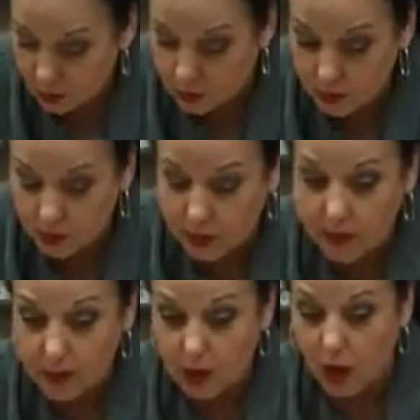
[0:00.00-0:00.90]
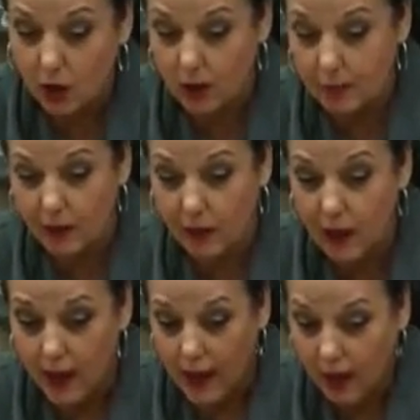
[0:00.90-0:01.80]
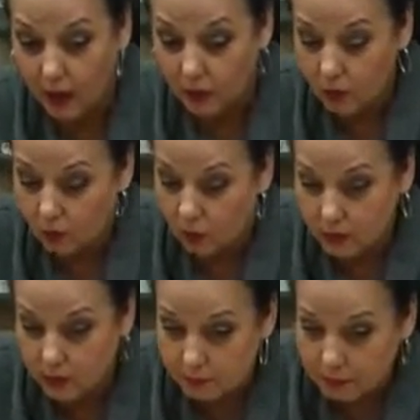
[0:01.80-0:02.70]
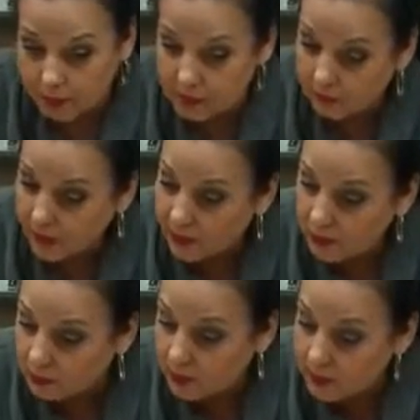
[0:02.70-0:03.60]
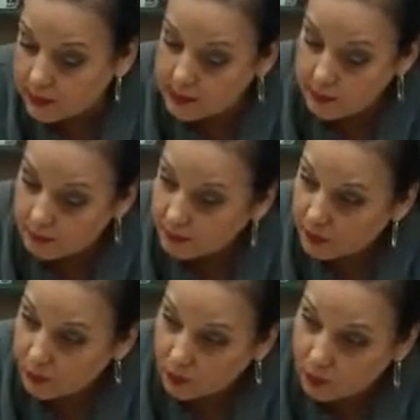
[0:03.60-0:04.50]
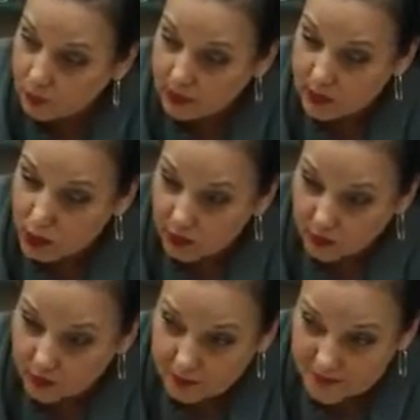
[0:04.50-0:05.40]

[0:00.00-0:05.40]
and Ricky talk about what the place value is with each other?